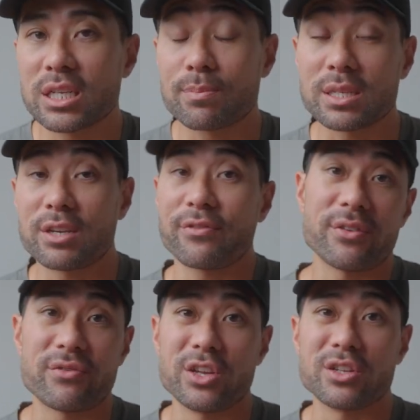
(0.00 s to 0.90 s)
especially if
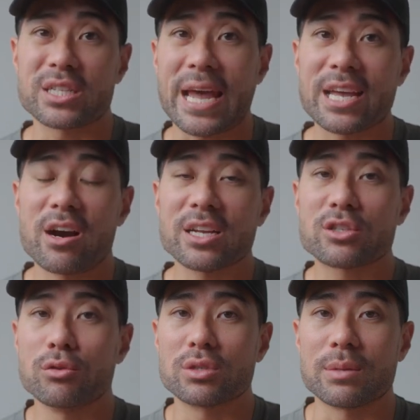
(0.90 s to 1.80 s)
you've used AI
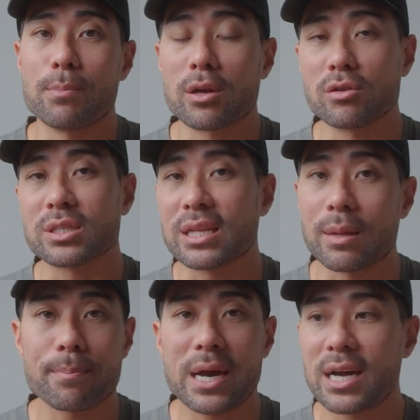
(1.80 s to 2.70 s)
tools and models in
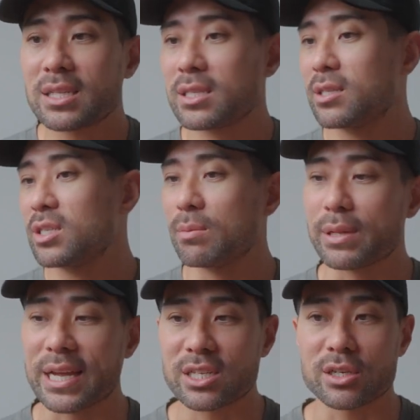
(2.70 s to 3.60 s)
the past.
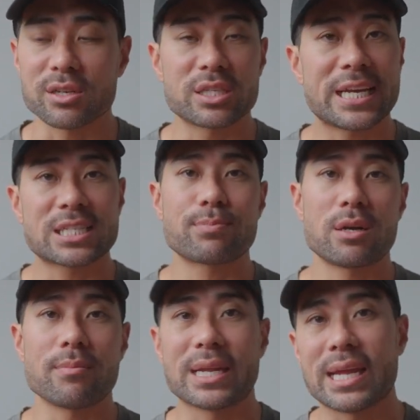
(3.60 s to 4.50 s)
Simply enter your text
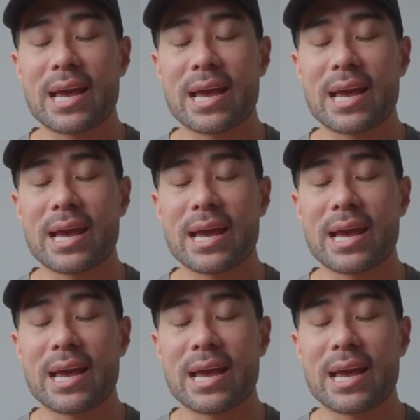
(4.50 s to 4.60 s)
prompt and